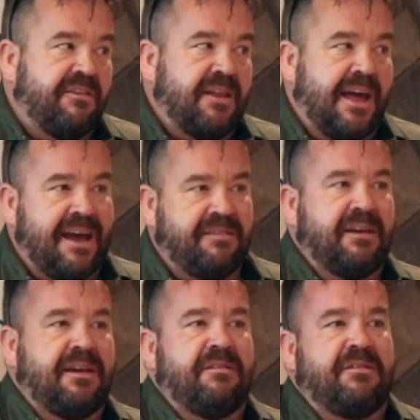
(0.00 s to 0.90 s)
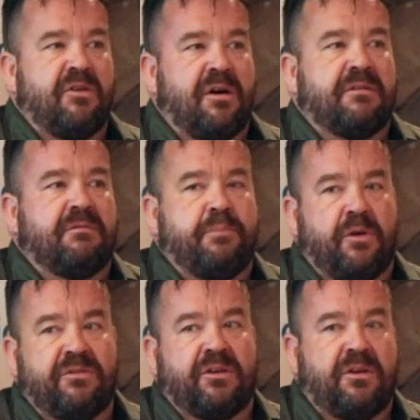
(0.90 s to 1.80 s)
is that ASIC is not
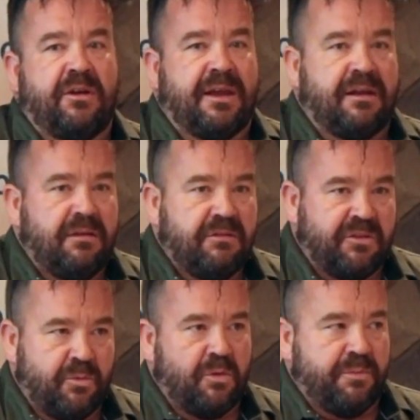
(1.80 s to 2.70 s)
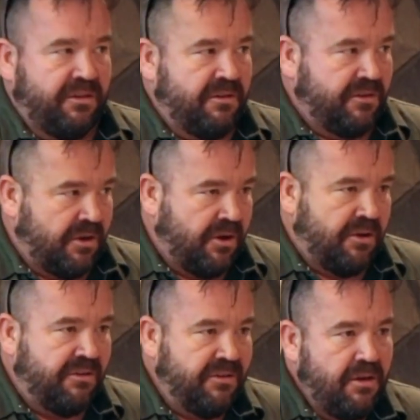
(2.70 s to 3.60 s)
prosecuting small business
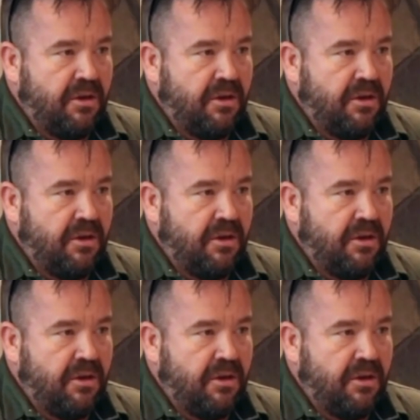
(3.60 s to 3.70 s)
owners